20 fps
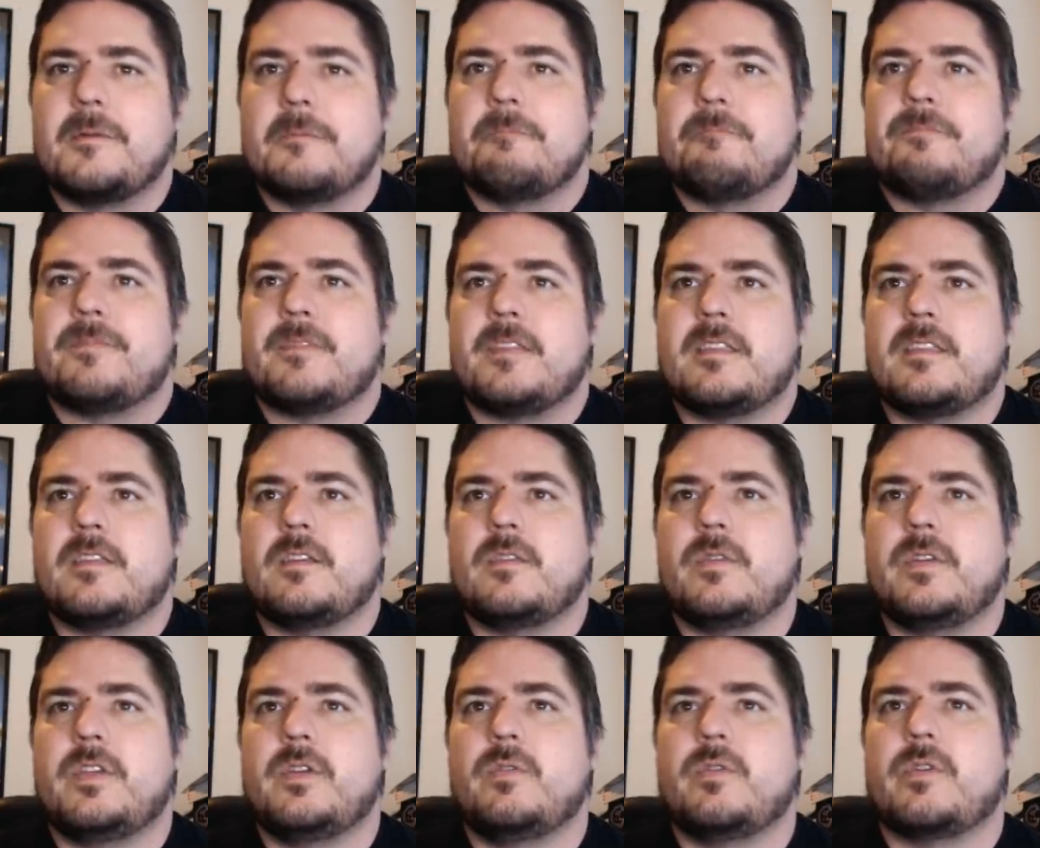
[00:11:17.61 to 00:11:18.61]

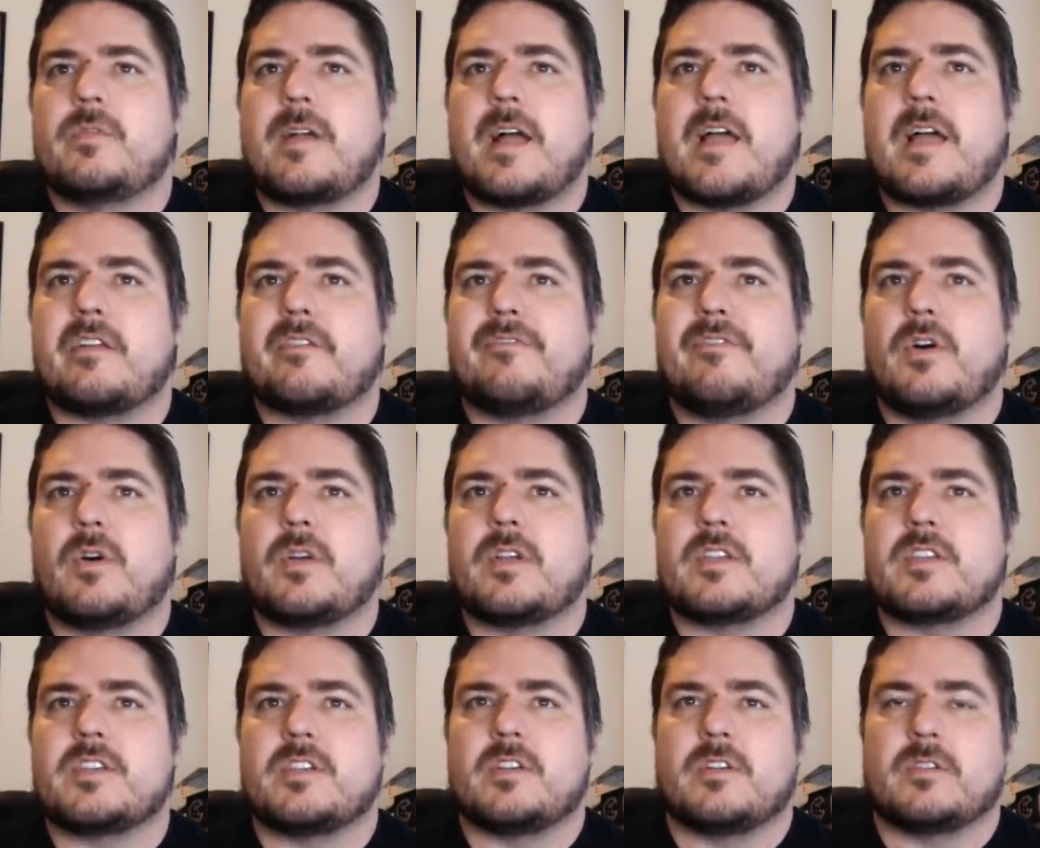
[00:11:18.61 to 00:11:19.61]
you would rather
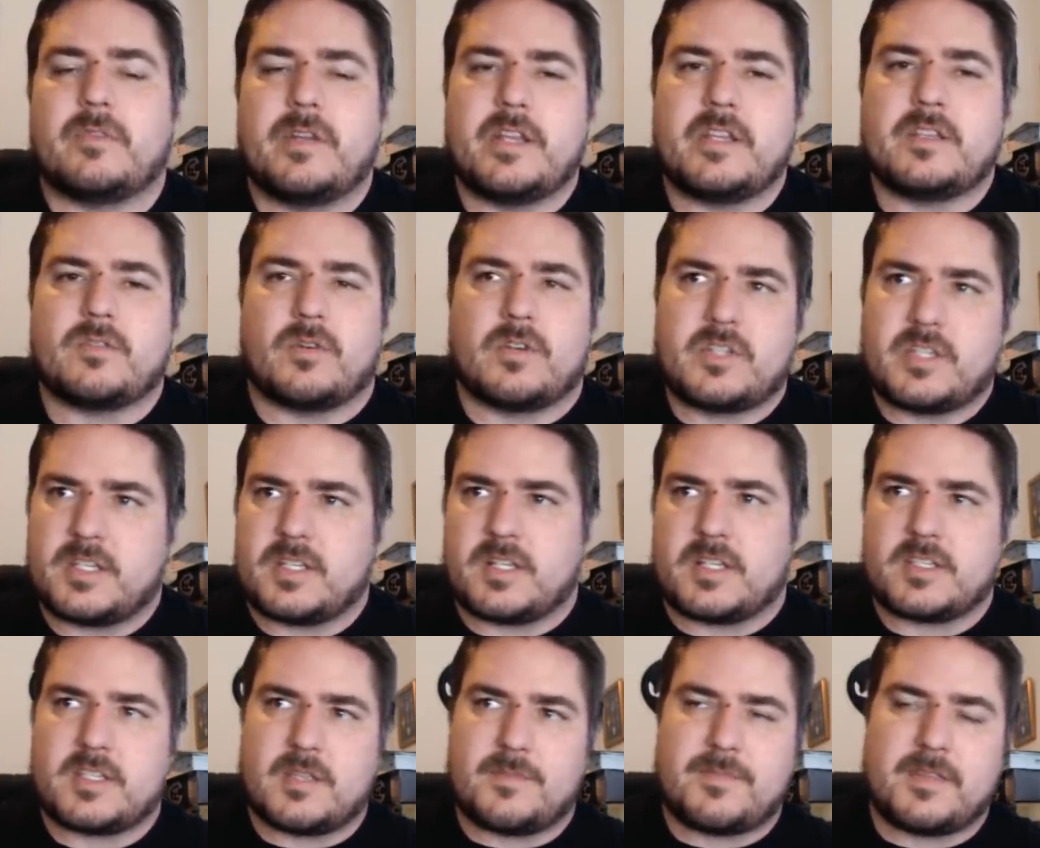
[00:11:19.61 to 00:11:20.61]
focus your resources on
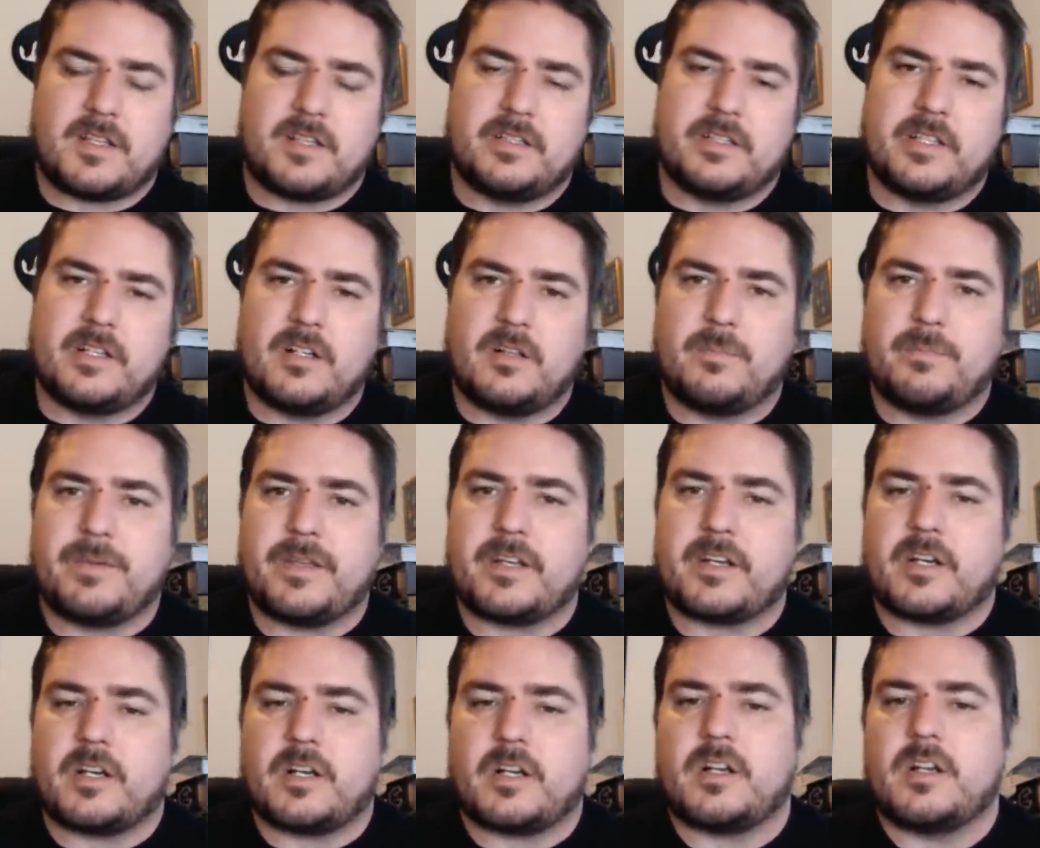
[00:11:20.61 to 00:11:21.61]
something a little
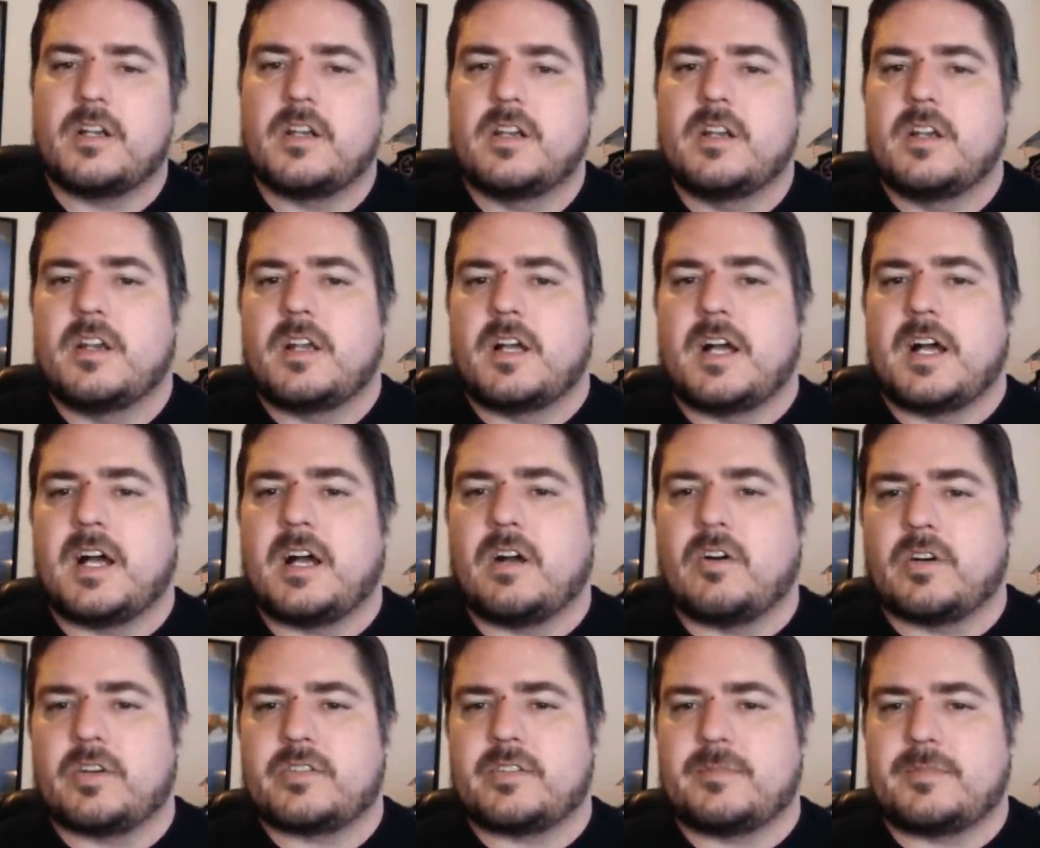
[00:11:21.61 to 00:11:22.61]
bigger
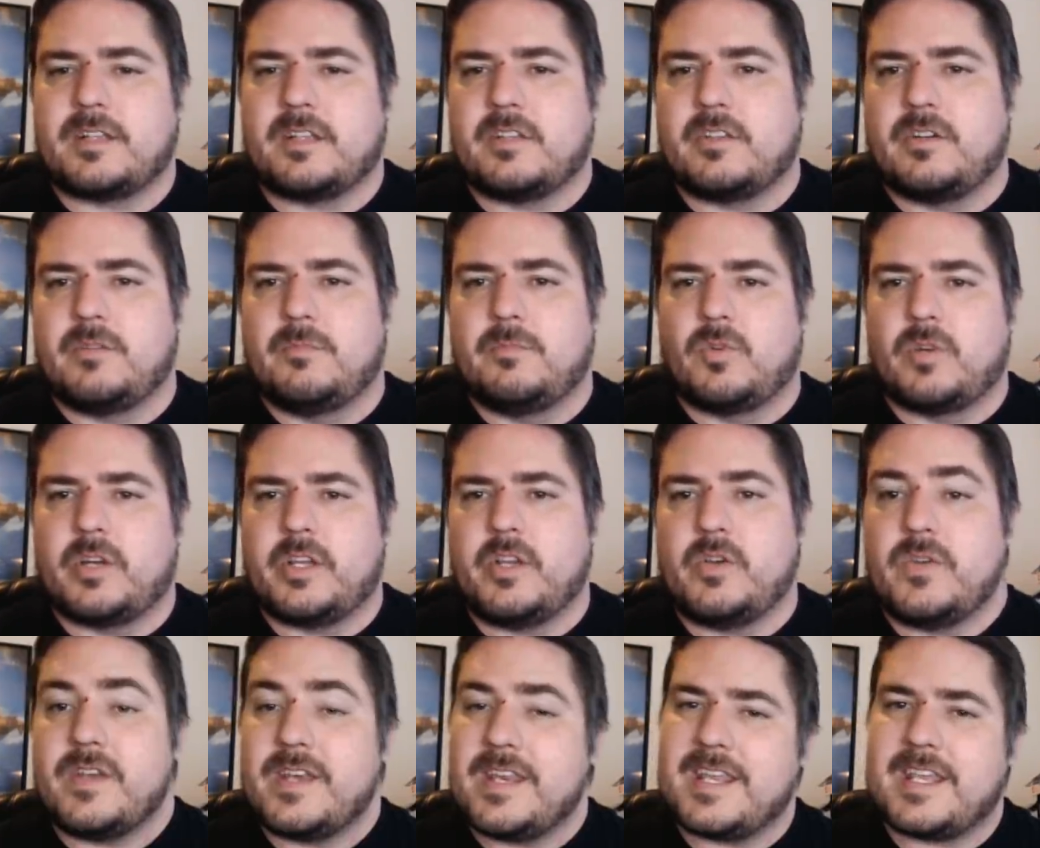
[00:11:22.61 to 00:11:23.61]
or something a little more
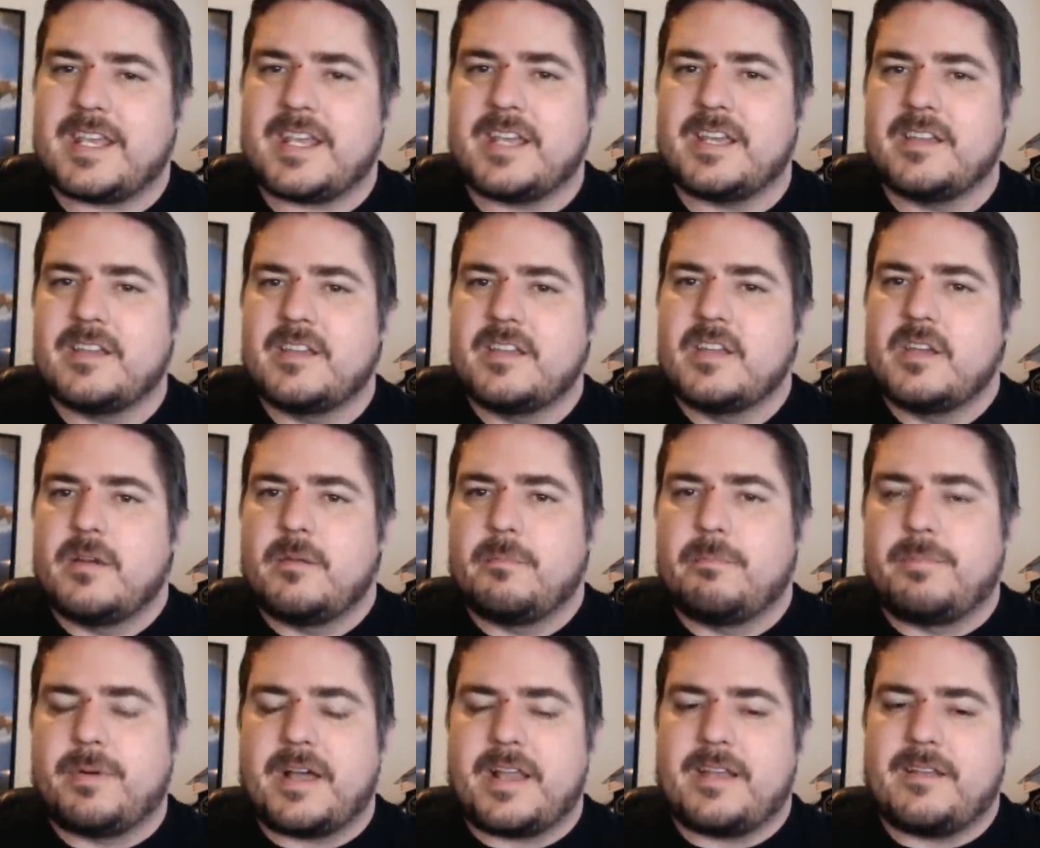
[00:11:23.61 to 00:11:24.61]
unique,
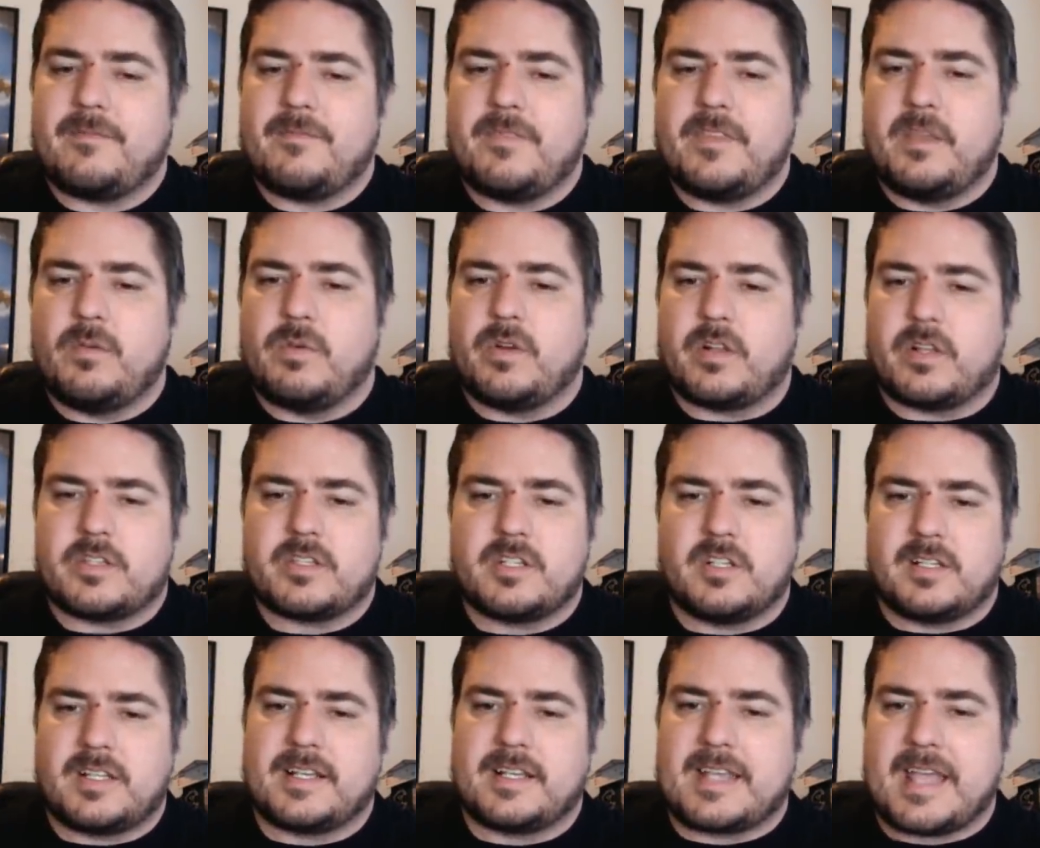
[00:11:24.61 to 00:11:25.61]
but you would still
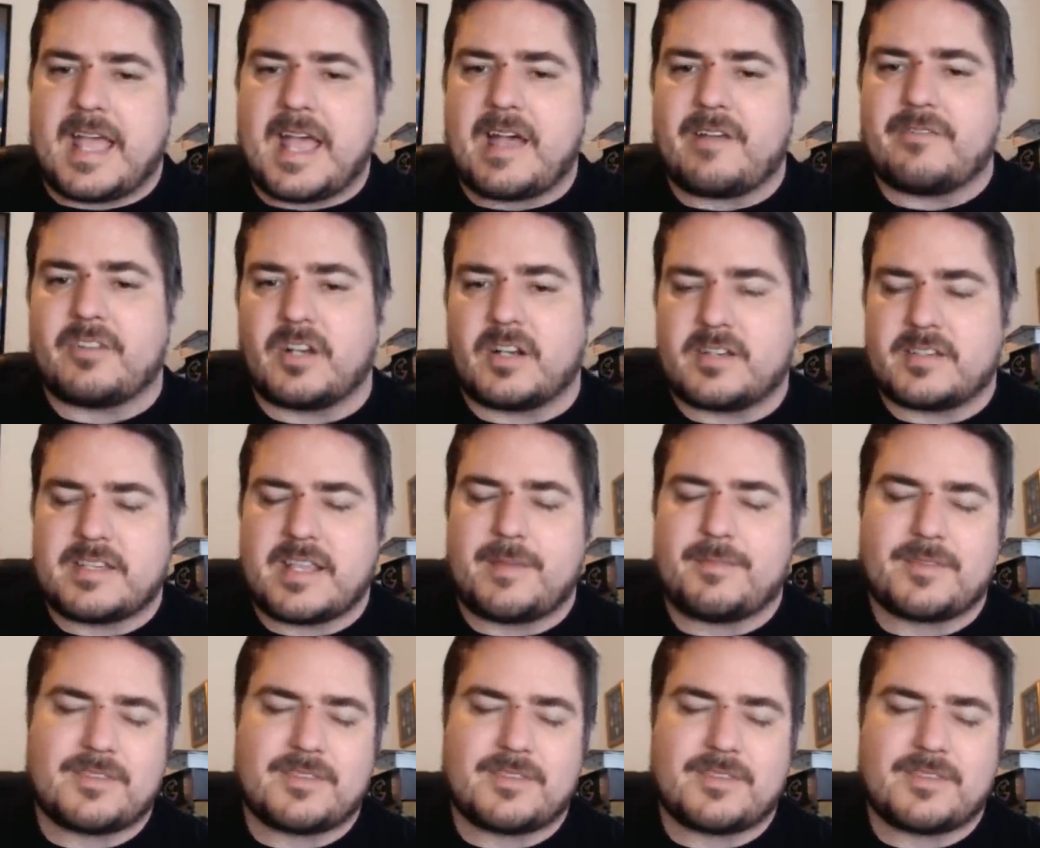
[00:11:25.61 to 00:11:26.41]
like to have Dark Samus.